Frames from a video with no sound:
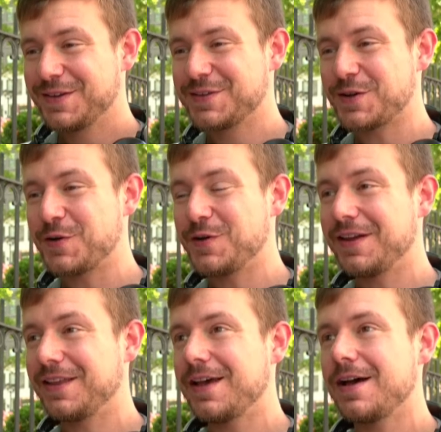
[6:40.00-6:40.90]
So
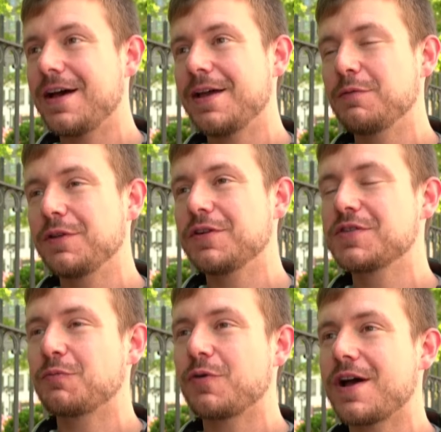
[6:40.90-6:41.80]
yeah, I am a little
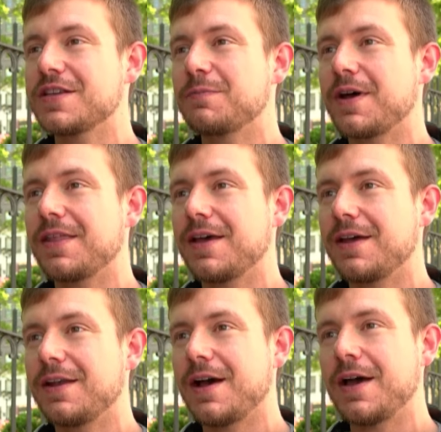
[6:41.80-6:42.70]
surprised by
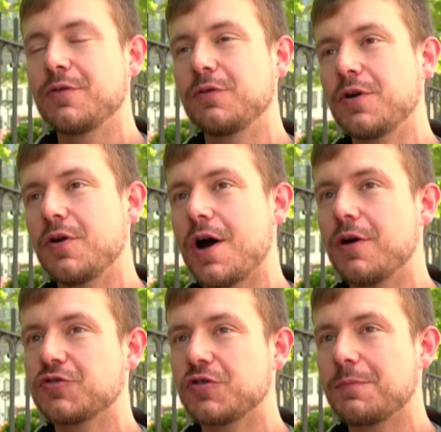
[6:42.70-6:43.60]
that. I don't know
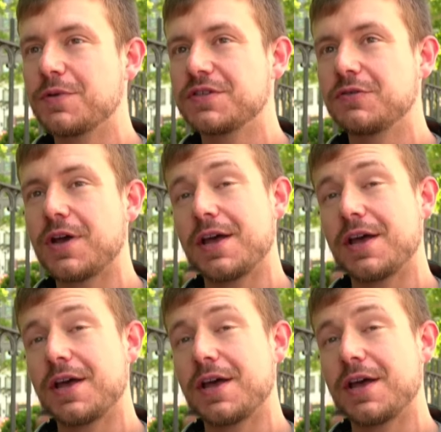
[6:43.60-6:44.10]
how Trump is doing.